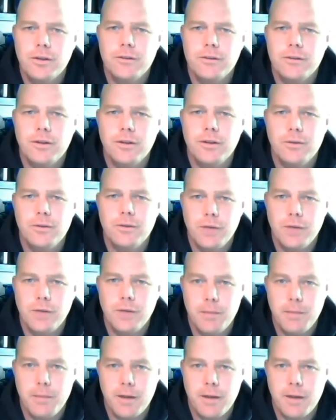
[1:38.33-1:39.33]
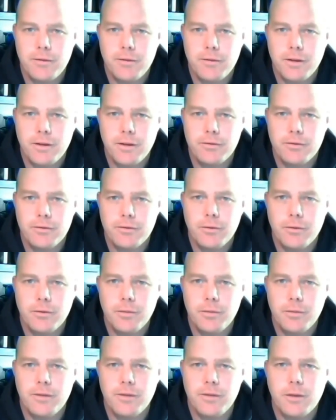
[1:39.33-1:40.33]
to really benefit from
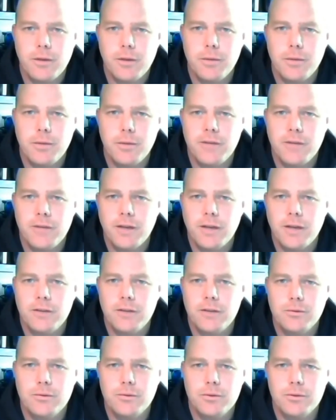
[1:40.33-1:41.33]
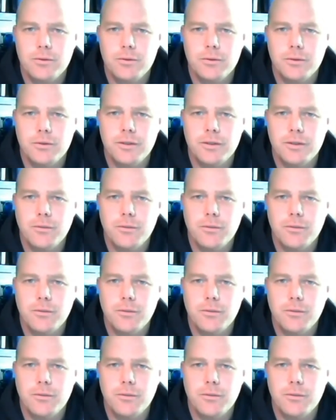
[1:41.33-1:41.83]
these open educational resources.